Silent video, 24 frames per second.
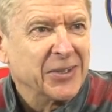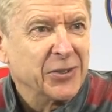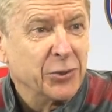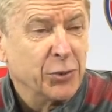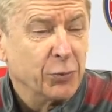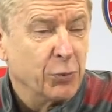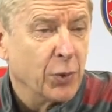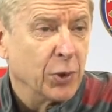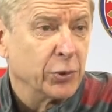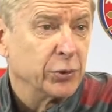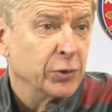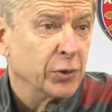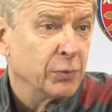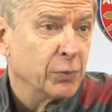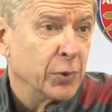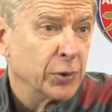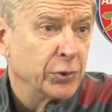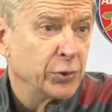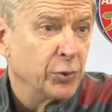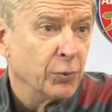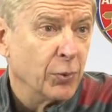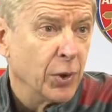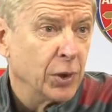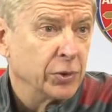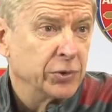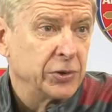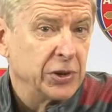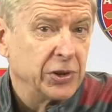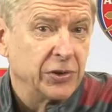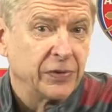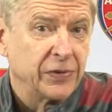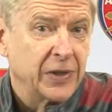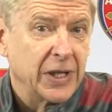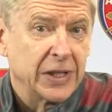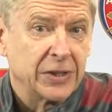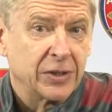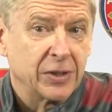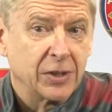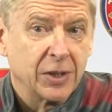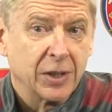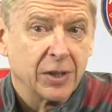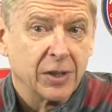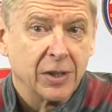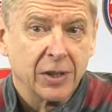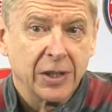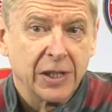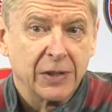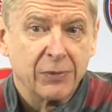What you want is that
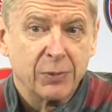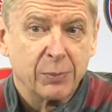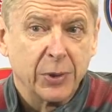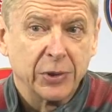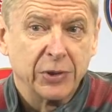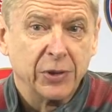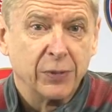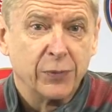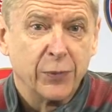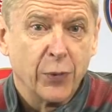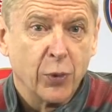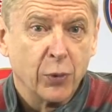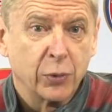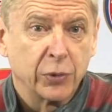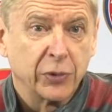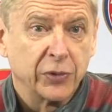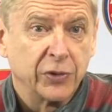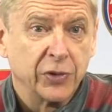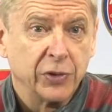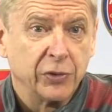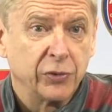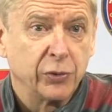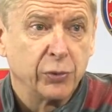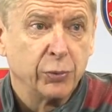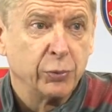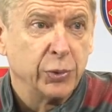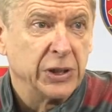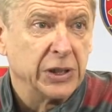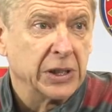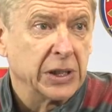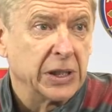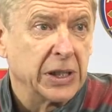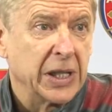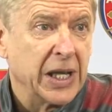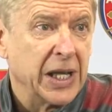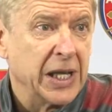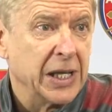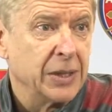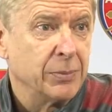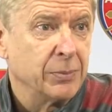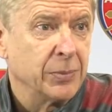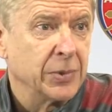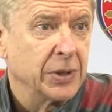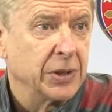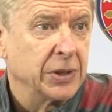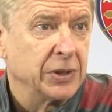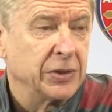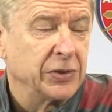everybody focuses to win the
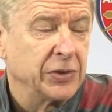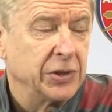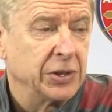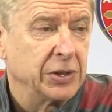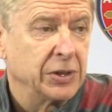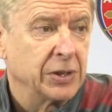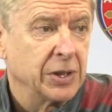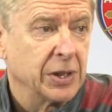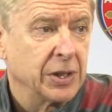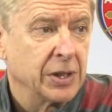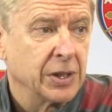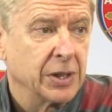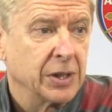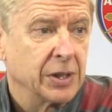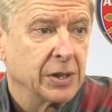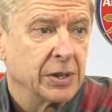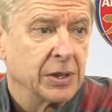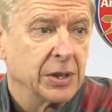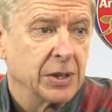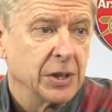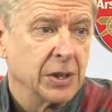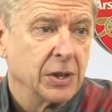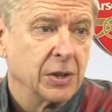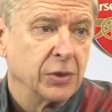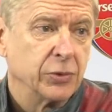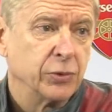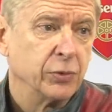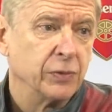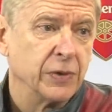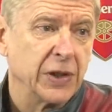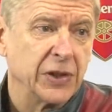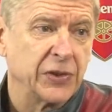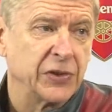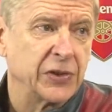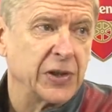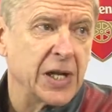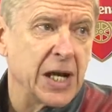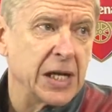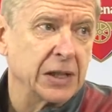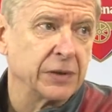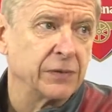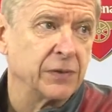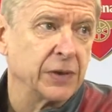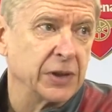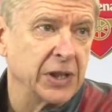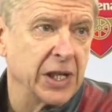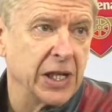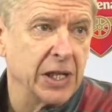game. Is it, do they
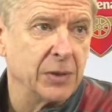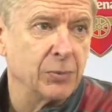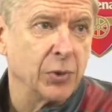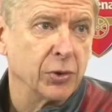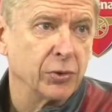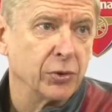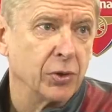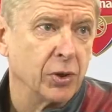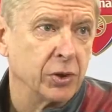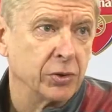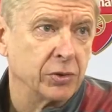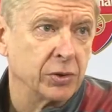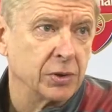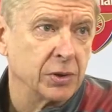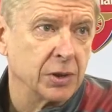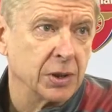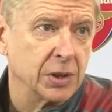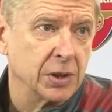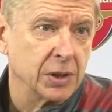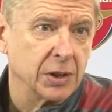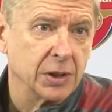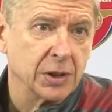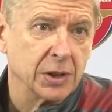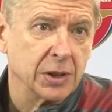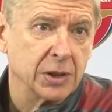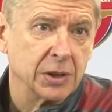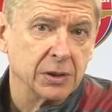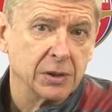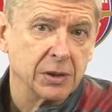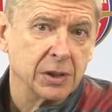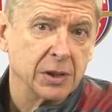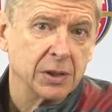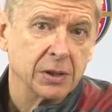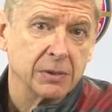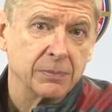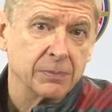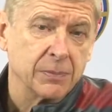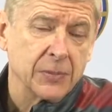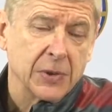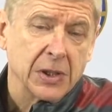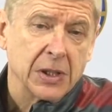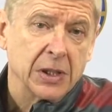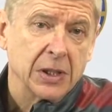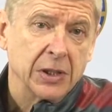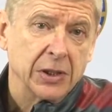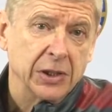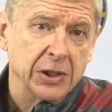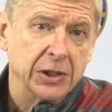start the game or not? And
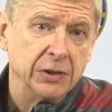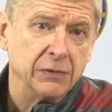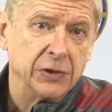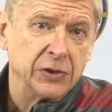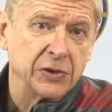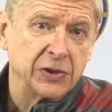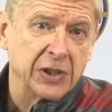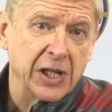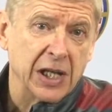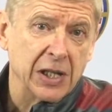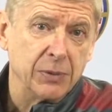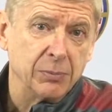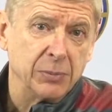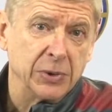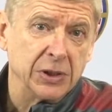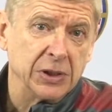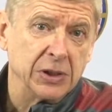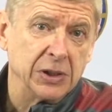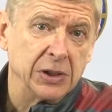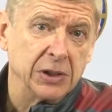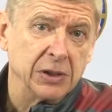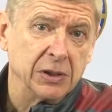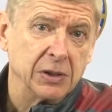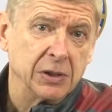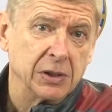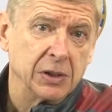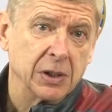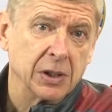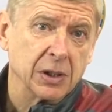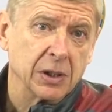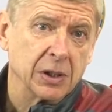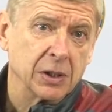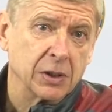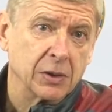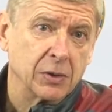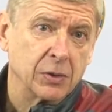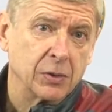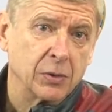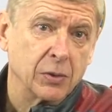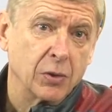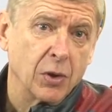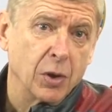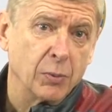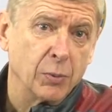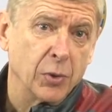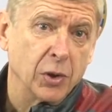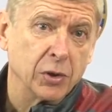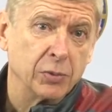In this game, it didn't
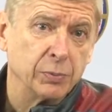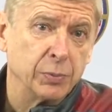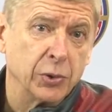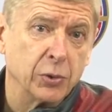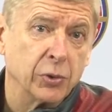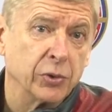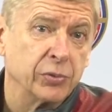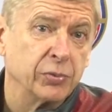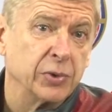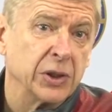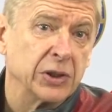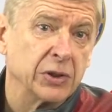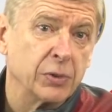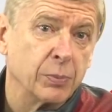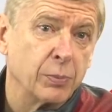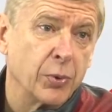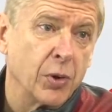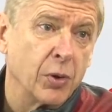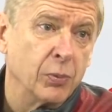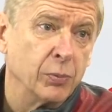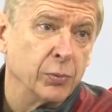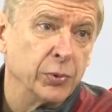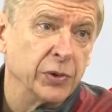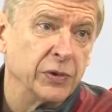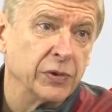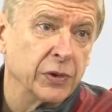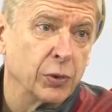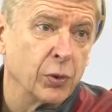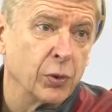come on because we had a problem with